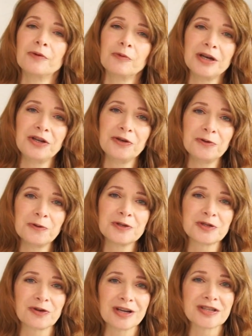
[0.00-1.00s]
When you
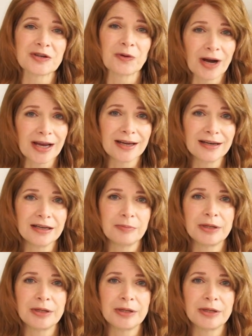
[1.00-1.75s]
stress grain, it